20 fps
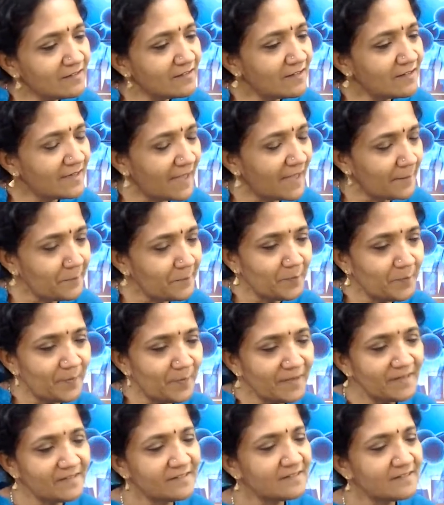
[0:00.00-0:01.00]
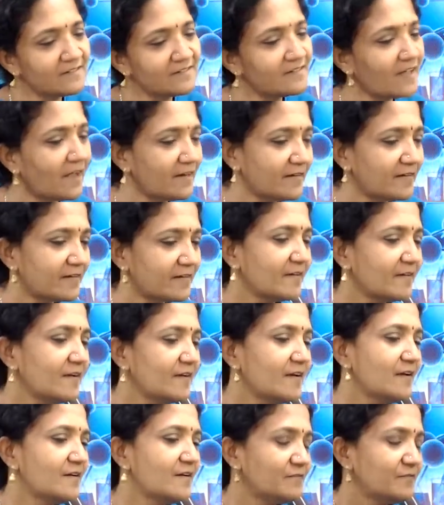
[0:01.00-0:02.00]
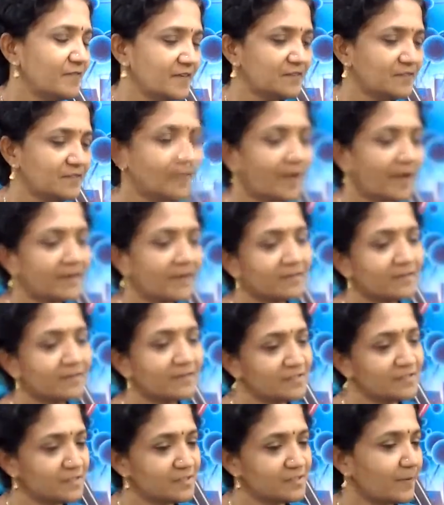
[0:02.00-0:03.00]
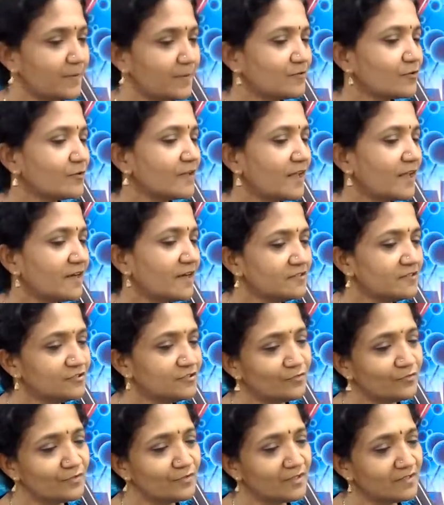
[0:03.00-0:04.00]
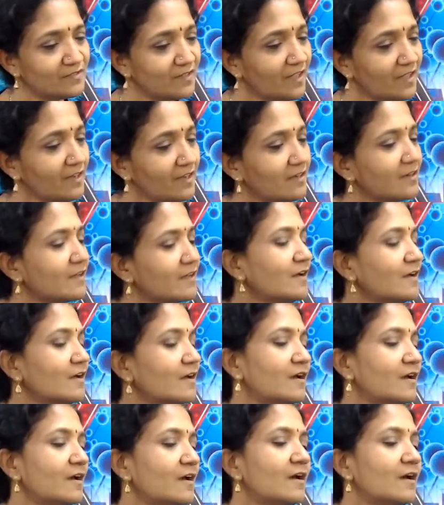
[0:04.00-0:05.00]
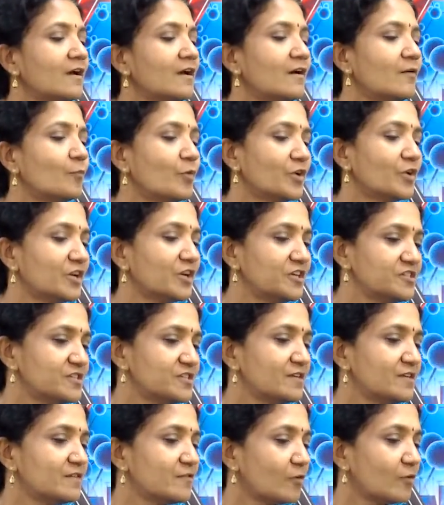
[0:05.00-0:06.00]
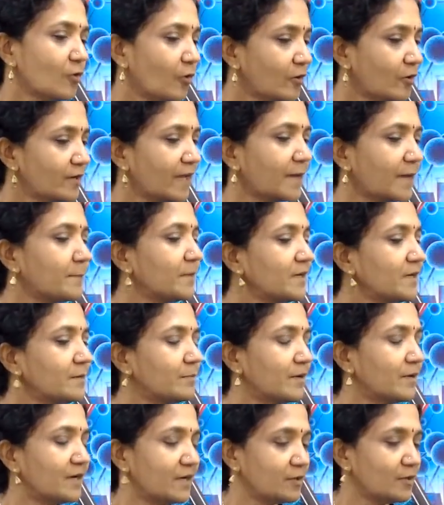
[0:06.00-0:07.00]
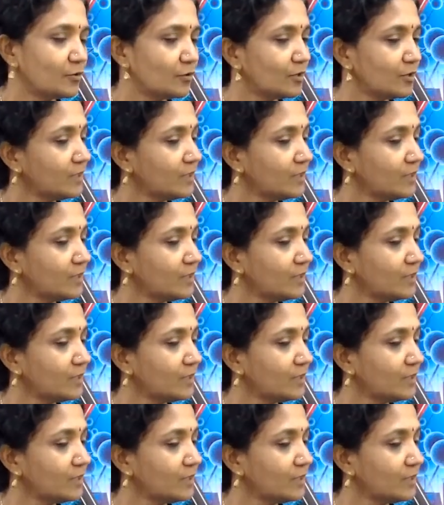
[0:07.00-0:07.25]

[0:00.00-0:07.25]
The time dependent is that phase factor which depends on the energy of the state. Potentials are all time independent.